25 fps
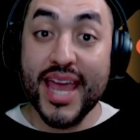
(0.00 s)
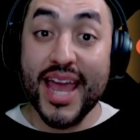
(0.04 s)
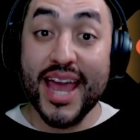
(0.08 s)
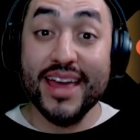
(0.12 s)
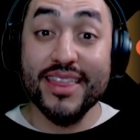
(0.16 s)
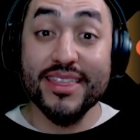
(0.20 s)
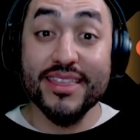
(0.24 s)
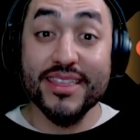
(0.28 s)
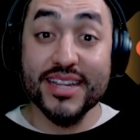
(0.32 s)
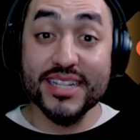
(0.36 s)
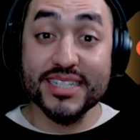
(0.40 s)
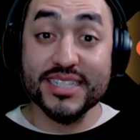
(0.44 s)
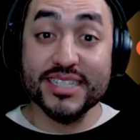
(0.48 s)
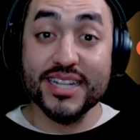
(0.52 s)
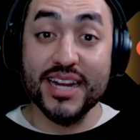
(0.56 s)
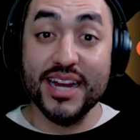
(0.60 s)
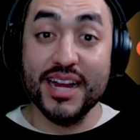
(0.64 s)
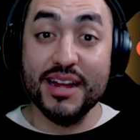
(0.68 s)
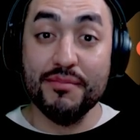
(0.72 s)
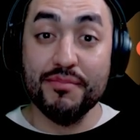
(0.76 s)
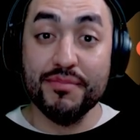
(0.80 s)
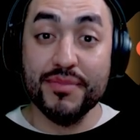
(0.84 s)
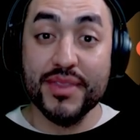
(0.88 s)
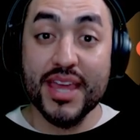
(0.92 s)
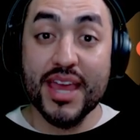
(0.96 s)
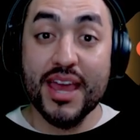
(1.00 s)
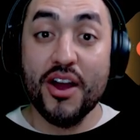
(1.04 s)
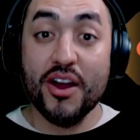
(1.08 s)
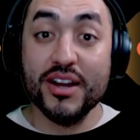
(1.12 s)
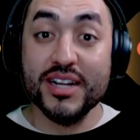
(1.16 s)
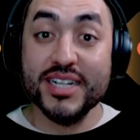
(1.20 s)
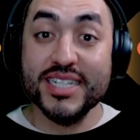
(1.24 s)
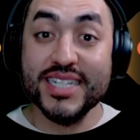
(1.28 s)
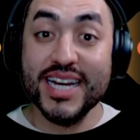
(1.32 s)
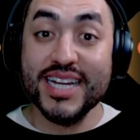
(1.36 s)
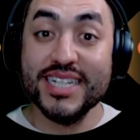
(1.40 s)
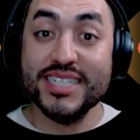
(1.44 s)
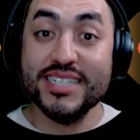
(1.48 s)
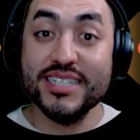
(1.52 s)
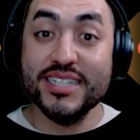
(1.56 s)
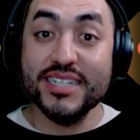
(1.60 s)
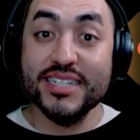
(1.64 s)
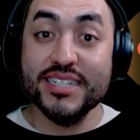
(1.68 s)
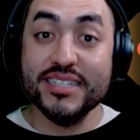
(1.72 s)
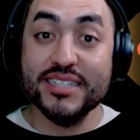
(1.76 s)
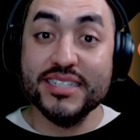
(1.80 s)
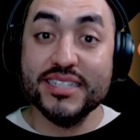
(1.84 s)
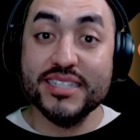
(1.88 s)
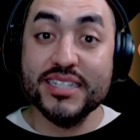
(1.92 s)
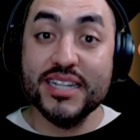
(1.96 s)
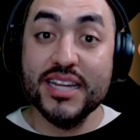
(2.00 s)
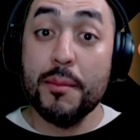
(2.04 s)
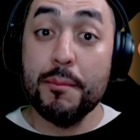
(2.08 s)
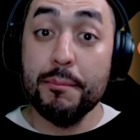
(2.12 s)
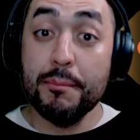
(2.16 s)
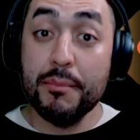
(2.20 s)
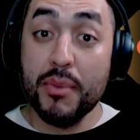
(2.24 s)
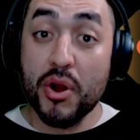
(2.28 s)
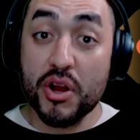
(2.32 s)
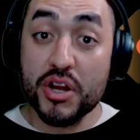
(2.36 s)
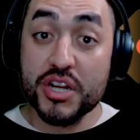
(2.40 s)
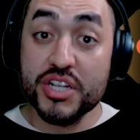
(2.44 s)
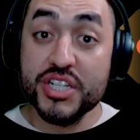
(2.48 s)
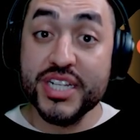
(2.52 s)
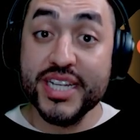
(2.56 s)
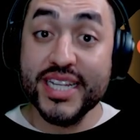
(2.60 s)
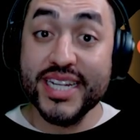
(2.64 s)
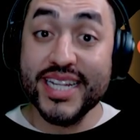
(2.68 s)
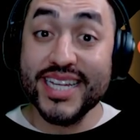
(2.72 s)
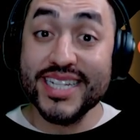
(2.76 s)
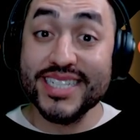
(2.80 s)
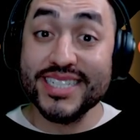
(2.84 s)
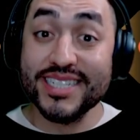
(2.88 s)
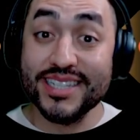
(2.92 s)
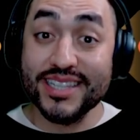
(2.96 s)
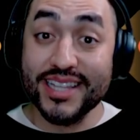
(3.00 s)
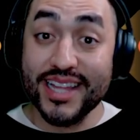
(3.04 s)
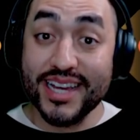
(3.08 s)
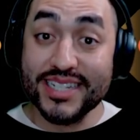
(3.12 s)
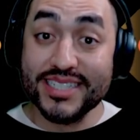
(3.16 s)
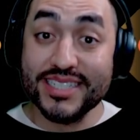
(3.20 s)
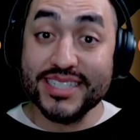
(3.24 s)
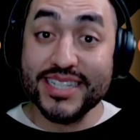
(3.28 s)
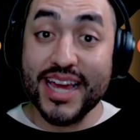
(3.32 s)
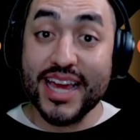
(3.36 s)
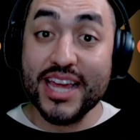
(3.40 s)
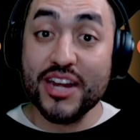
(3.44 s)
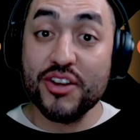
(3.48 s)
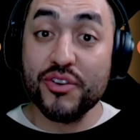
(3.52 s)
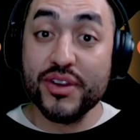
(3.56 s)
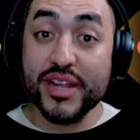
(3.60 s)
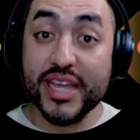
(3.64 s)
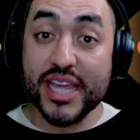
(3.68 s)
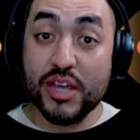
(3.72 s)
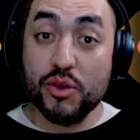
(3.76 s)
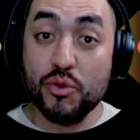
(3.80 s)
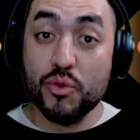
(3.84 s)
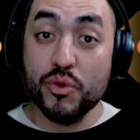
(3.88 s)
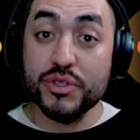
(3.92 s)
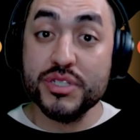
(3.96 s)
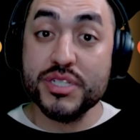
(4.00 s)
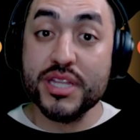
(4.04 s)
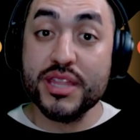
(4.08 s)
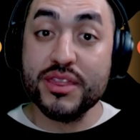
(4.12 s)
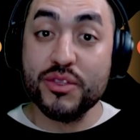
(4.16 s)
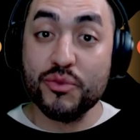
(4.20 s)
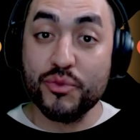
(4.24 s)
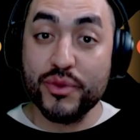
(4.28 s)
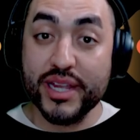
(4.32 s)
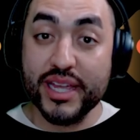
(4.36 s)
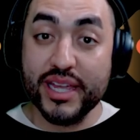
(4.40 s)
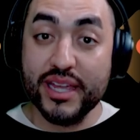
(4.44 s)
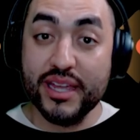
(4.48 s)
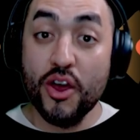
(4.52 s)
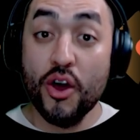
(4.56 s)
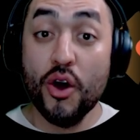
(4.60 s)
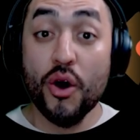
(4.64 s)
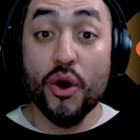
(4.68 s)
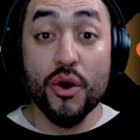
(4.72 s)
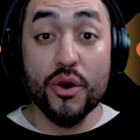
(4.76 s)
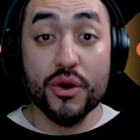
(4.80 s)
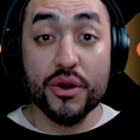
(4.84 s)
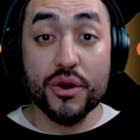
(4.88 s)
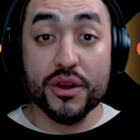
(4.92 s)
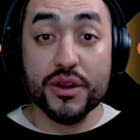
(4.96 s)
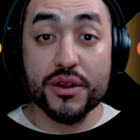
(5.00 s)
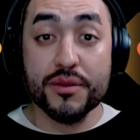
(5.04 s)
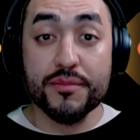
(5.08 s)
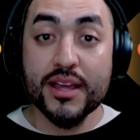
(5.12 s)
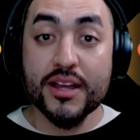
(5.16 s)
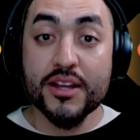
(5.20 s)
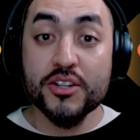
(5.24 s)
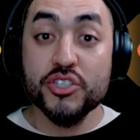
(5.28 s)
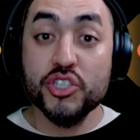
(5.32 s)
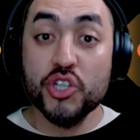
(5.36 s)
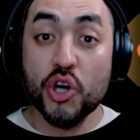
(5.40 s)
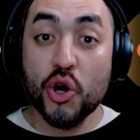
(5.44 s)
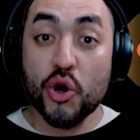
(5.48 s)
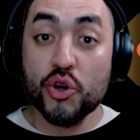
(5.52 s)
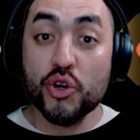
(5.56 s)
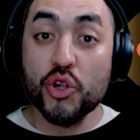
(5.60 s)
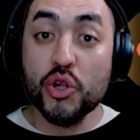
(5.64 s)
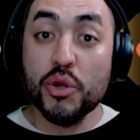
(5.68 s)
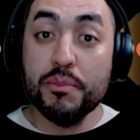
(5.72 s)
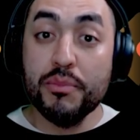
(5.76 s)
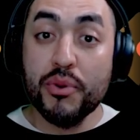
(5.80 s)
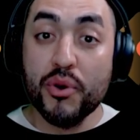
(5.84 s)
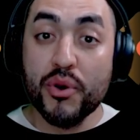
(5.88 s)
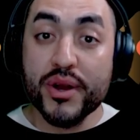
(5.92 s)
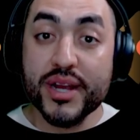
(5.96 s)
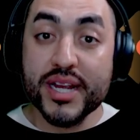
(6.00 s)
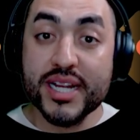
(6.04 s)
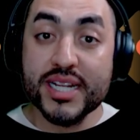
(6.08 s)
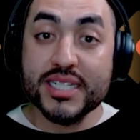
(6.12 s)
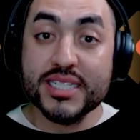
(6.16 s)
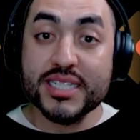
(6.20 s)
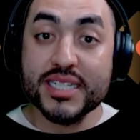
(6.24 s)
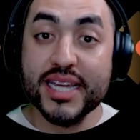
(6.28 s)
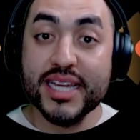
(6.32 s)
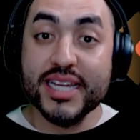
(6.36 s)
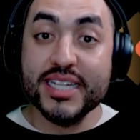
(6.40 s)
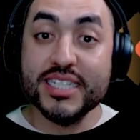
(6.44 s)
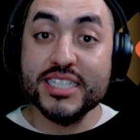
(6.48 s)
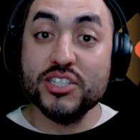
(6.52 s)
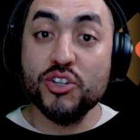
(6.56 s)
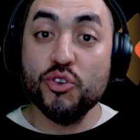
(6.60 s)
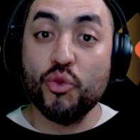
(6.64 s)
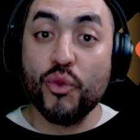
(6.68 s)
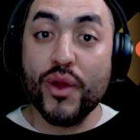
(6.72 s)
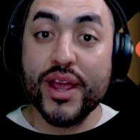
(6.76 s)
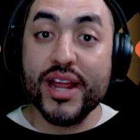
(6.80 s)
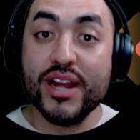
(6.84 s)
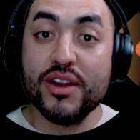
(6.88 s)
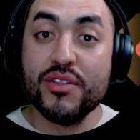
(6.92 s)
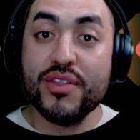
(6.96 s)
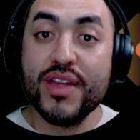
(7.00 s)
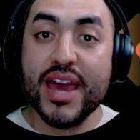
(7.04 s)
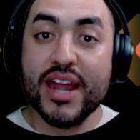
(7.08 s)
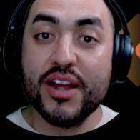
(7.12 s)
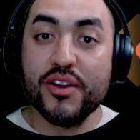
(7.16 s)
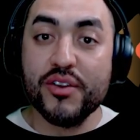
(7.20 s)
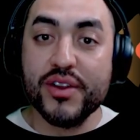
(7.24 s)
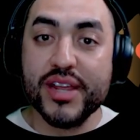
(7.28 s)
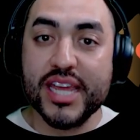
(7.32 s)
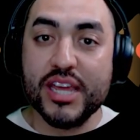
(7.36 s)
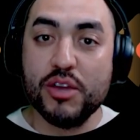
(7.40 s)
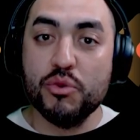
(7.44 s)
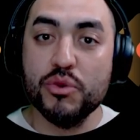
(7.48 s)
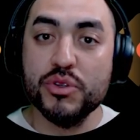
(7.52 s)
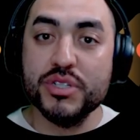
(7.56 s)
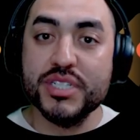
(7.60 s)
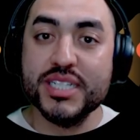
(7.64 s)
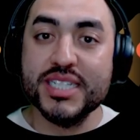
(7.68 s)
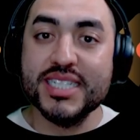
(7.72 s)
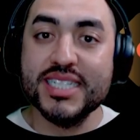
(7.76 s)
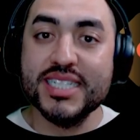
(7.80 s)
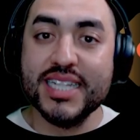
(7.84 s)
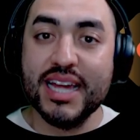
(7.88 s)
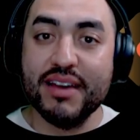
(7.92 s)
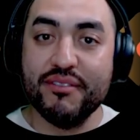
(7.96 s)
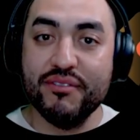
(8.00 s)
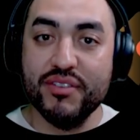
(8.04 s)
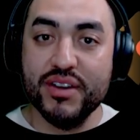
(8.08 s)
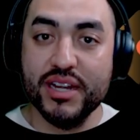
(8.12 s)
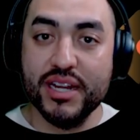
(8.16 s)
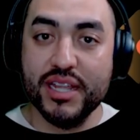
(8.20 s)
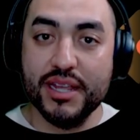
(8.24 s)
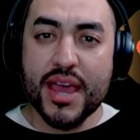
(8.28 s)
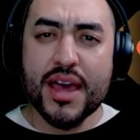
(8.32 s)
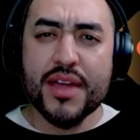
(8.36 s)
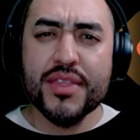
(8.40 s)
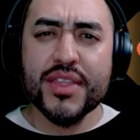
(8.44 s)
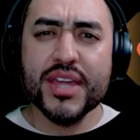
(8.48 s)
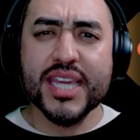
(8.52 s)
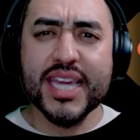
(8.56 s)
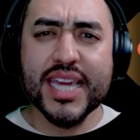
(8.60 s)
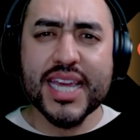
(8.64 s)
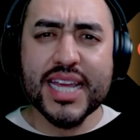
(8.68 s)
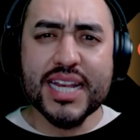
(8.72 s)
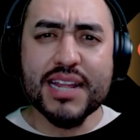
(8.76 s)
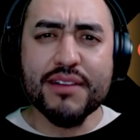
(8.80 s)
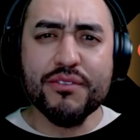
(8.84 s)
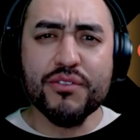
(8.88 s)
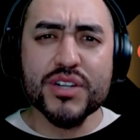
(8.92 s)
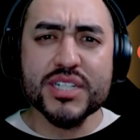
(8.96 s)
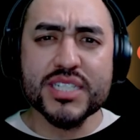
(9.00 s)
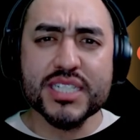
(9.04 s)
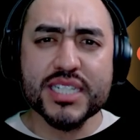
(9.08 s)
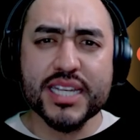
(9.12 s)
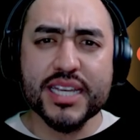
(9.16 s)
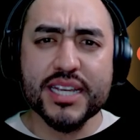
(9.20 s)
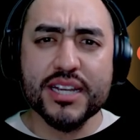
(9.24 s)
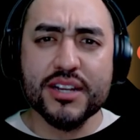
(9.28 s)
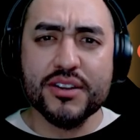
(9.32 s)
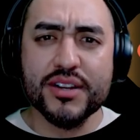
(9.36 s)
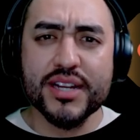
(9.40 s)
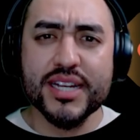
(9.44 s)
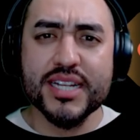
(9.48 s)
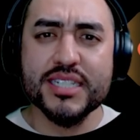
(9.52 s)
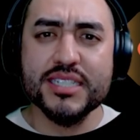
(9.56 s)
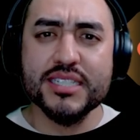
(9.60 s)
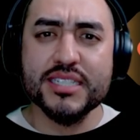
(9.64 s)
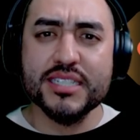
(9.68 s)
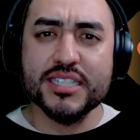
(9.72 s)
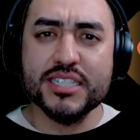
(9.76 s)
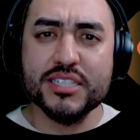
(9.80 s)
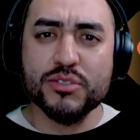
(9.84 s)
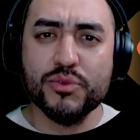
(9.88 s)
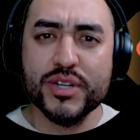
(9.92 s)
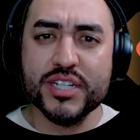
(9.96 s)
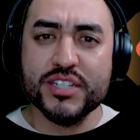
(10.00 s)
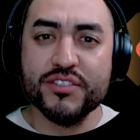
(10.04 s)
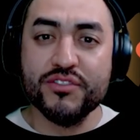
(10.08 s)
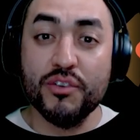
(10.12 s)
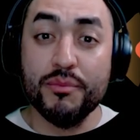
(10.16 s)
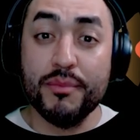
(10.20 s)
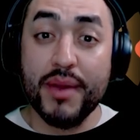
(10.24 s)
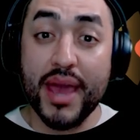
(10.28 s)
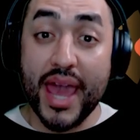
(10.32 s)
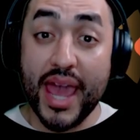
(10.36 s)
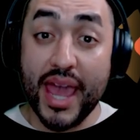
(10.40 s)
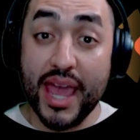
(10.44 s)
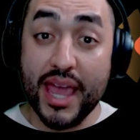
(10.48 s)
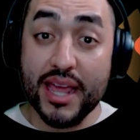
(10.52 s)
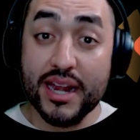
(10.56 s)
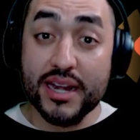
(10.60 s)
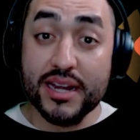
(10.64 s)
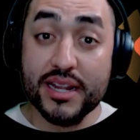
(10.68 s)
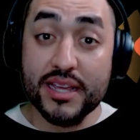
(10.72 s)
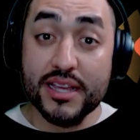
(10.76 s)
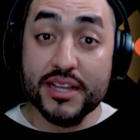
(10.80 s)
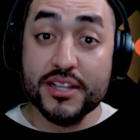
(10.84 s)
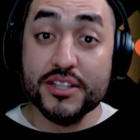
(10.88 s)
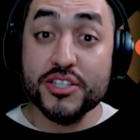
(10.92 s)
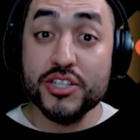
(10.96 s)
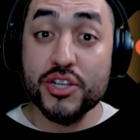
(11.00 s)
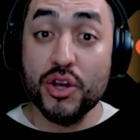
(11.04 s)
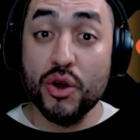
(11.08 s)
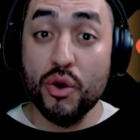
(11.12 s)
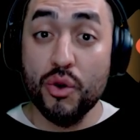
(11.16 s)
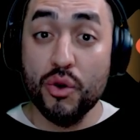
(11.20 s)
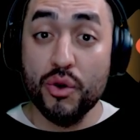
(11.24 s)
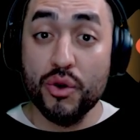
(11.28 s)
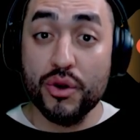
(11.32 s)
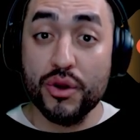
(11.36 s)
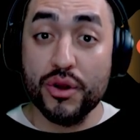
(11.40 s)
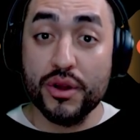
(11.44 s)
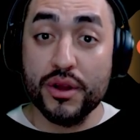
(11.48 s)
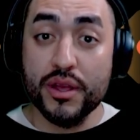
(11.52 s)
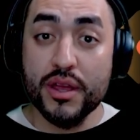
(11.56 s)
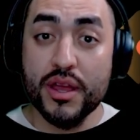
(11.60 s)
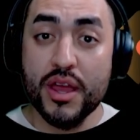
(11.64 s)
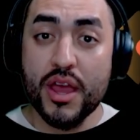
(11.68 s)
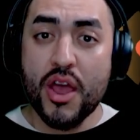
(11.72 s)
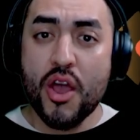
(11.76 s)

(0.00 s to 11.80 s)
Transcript: And this time, our test is margin is less than or equal to 3, or total points is greater than or equal to 70. The key difference here is the switch from and to or.